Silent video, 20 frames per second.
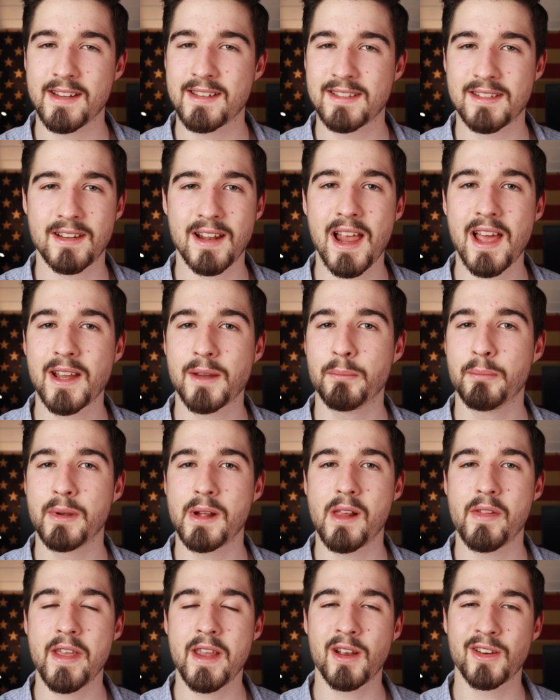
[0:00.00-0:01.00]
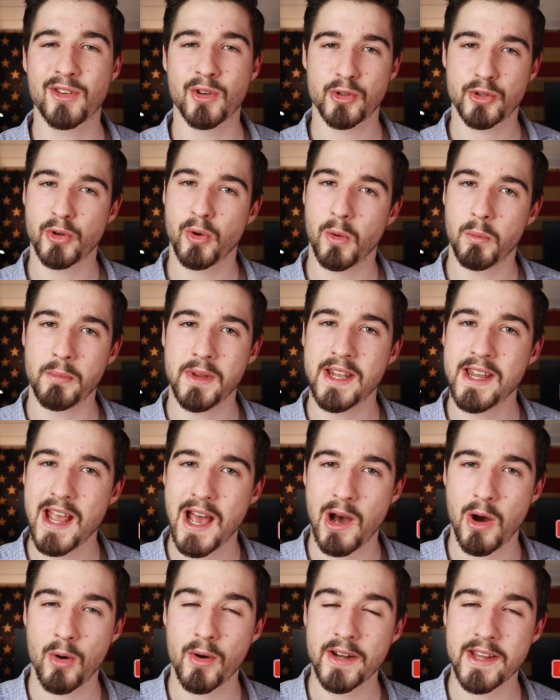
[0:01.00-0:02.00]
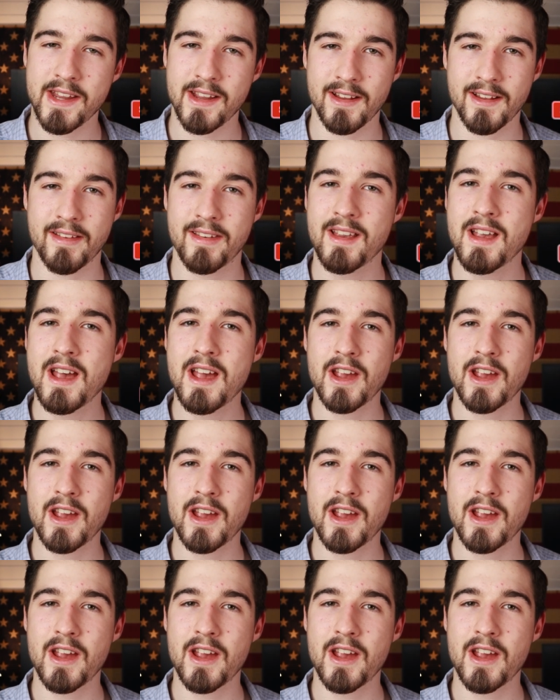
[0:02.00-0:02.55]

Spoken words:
It's like building a social media audience.